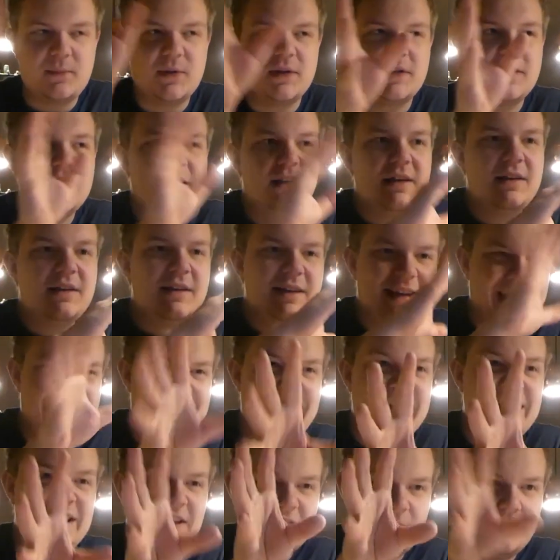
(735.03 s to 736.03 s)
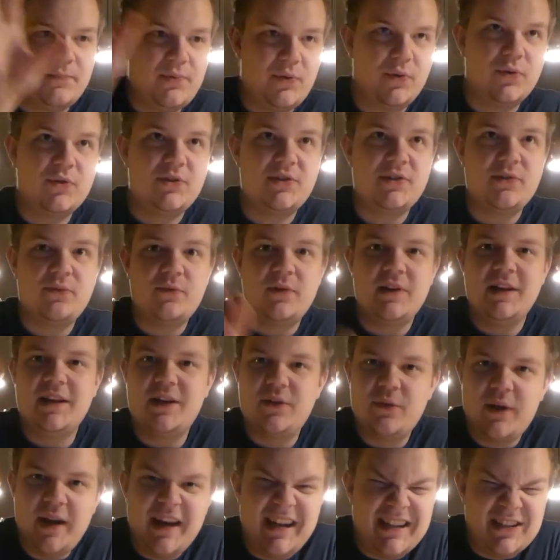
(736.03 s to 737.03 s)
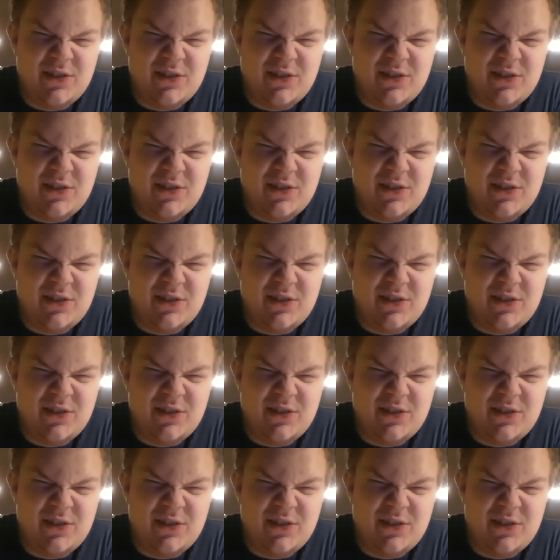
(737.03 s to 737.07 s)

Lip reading: But 8 is pushing really great.